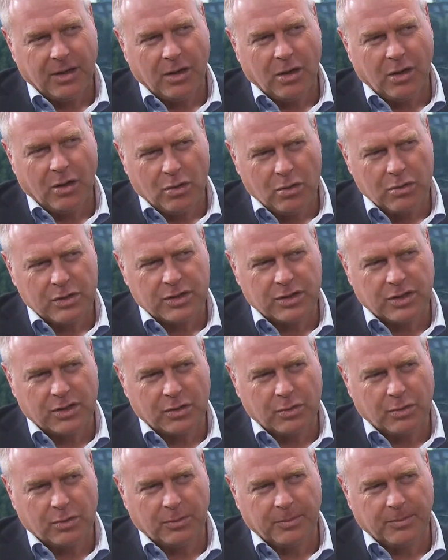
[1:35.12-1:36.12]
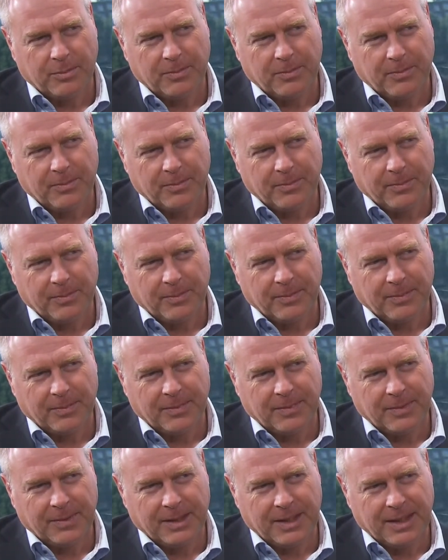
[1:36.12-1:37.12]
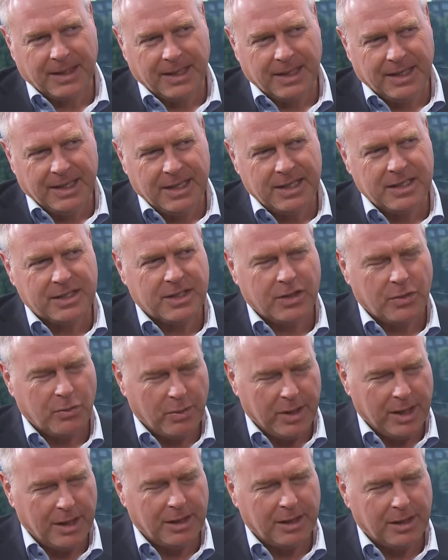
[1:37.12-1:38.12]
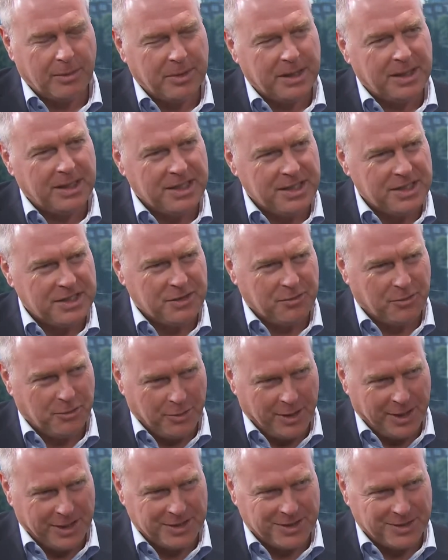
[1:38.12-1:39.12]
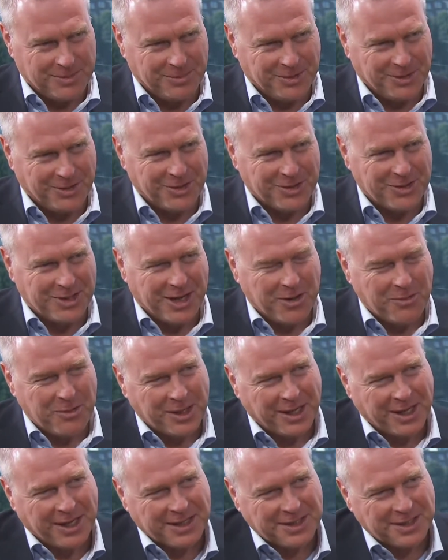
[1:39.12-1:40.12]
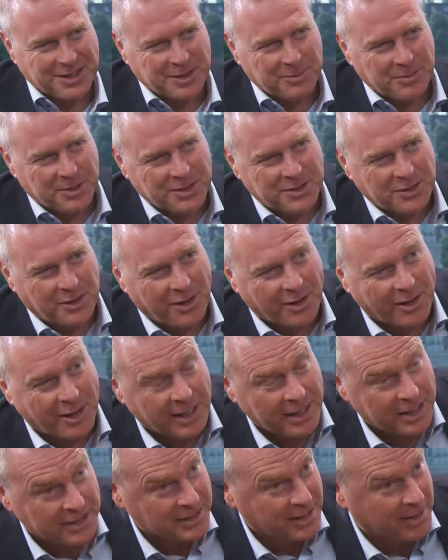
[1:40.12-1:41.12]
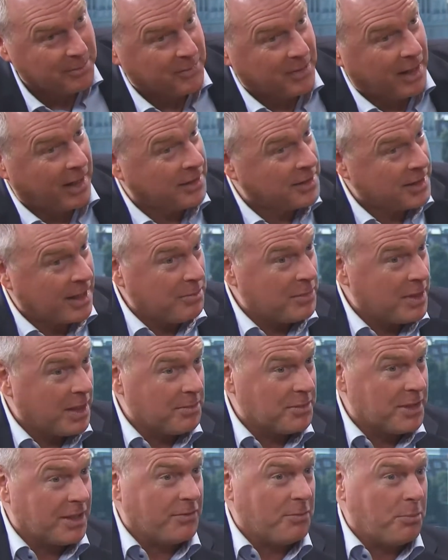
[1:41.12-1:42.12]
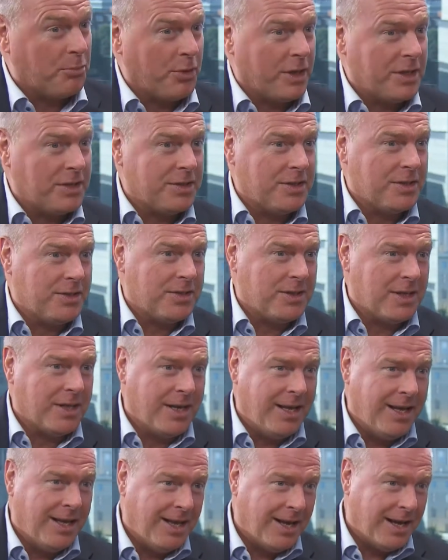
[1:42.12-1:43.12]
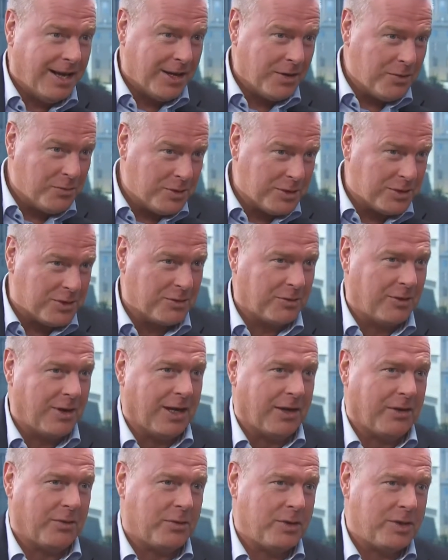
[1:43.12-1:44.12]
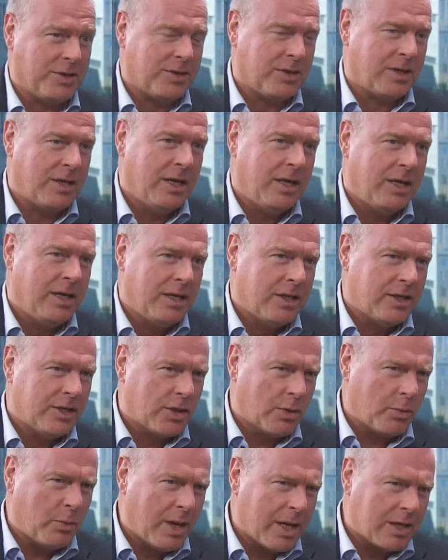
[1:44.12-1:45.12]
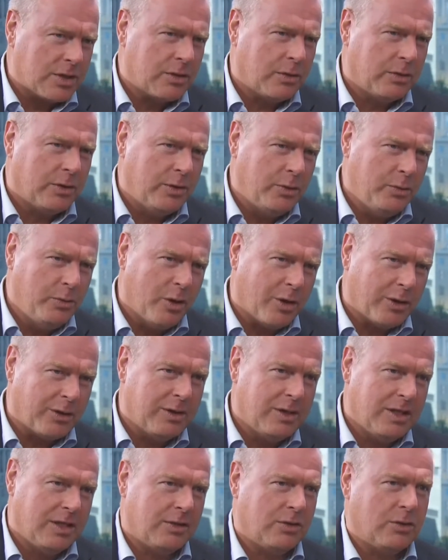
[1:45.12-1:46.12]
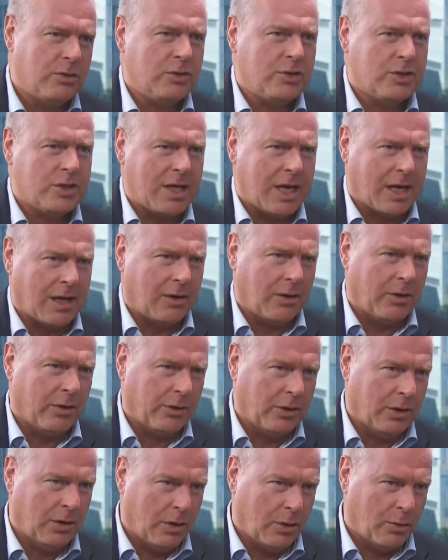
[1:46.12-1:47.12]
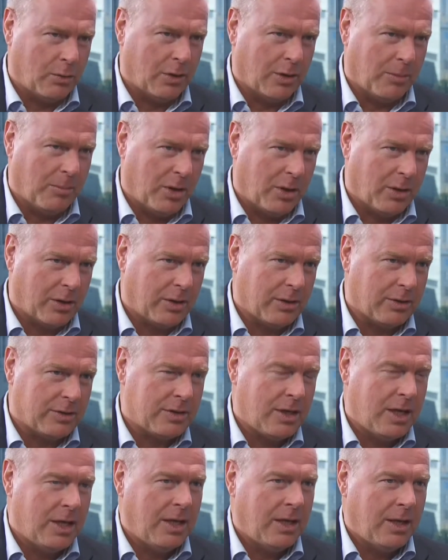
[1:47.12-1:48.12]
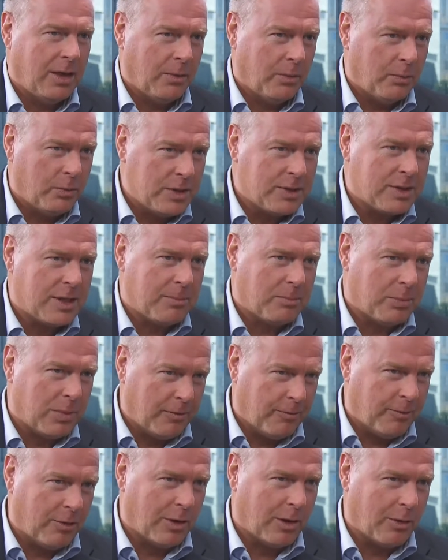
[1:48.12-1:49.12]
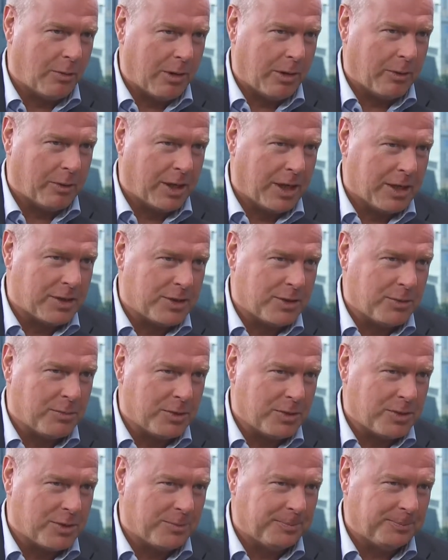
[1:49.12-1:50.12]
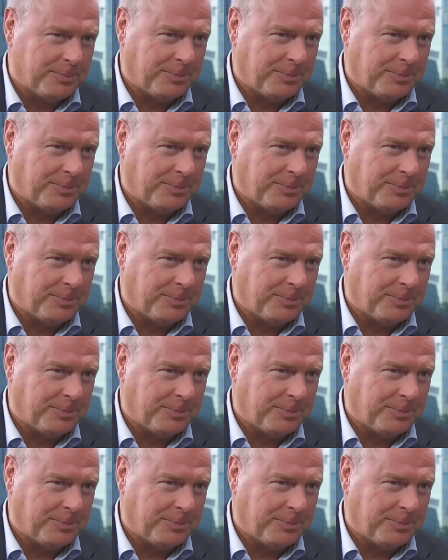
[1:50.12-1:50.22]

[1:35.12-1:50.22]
Also, it is in a way a little bit easy for us because our customers are sometimes have presence in hundreds of countries, so we actually do not need to sell on the local market. We simply follow our customers.